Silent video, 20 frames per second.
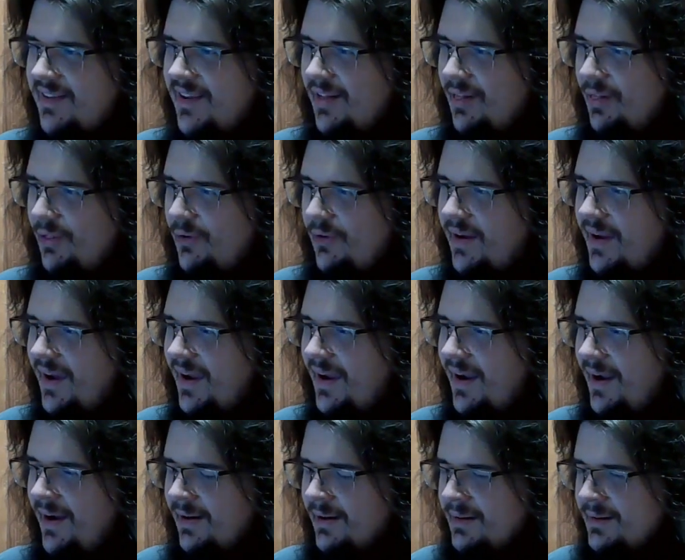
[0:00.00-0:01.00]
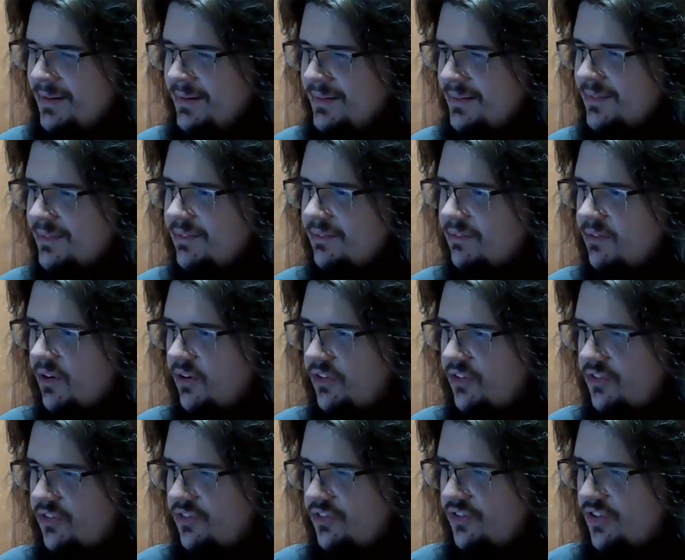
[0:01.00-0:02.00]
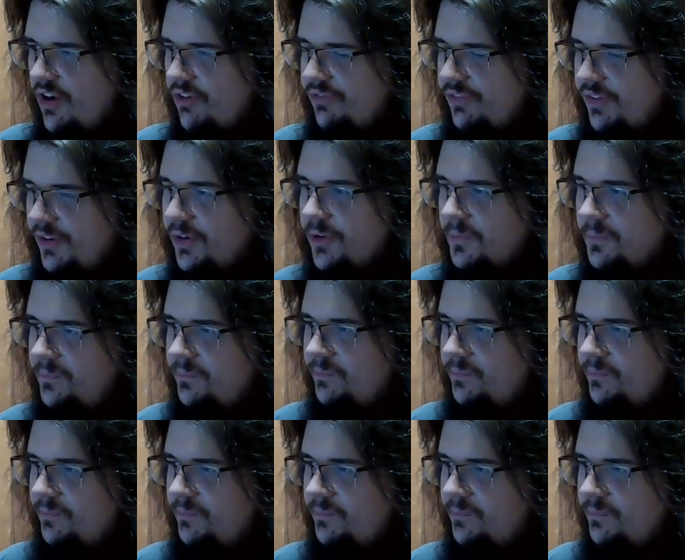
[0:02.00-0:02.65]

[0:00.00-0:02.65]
Luque versus Geoff Neal.